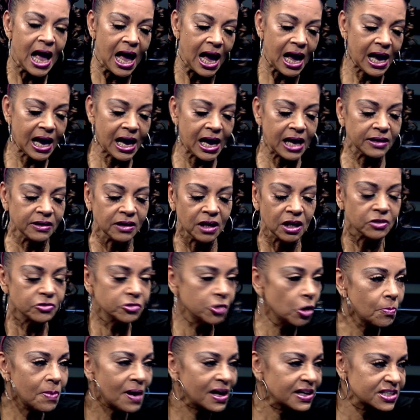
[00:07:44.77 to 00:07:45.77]
And
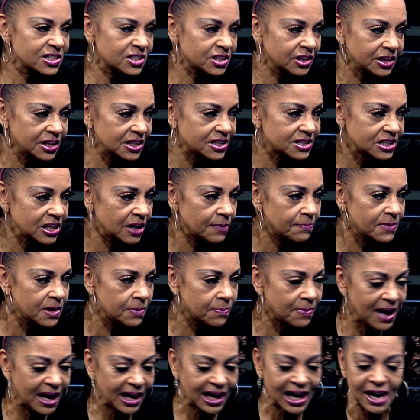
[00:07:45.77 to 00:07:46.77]
nobody's going to accept me
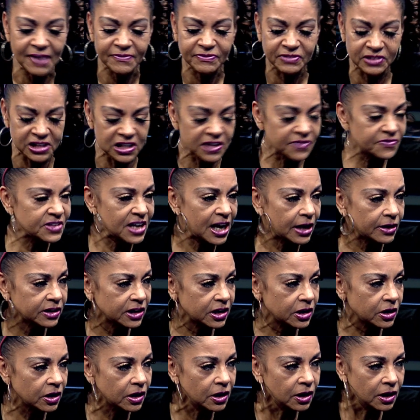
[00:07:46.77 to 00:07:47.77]
back. I've lived out
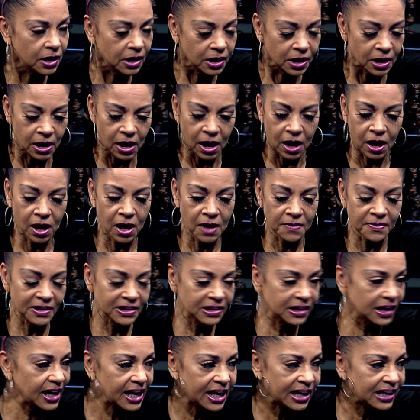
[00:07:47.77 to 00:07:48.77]
here on the
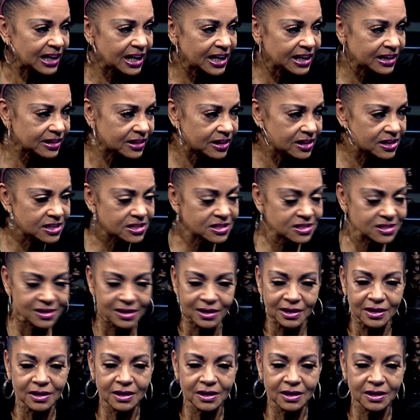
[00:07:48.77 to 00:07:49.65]
land like this.